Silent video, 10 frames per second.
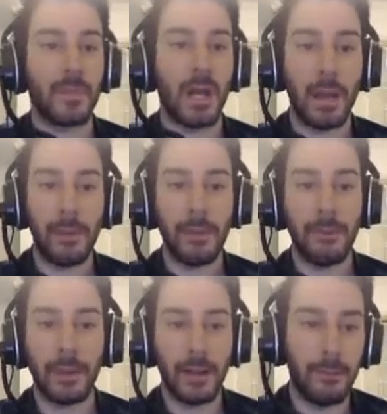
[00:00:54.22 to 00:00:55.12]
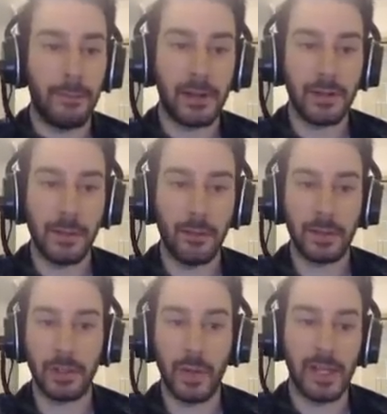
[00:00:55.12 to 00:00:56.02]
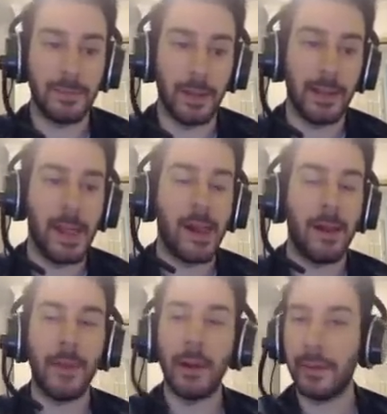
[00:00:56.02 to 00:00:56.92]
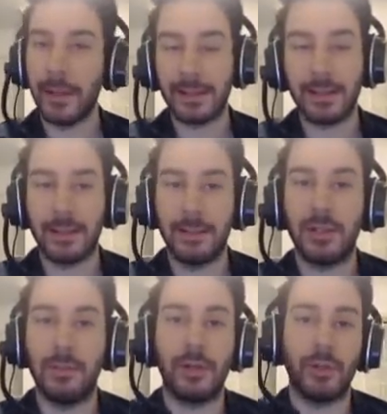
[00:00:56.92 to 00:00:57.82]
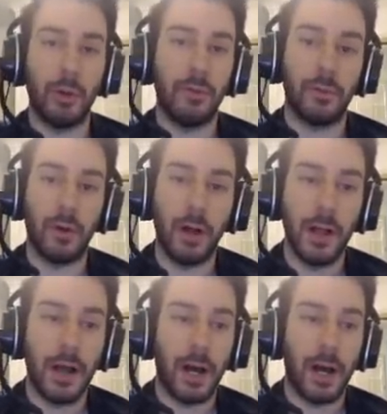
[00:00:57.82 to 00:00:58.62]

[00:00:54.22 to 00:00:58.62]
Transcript: I might, mention them once or twice, but I'm not really going to discuss them too much overall.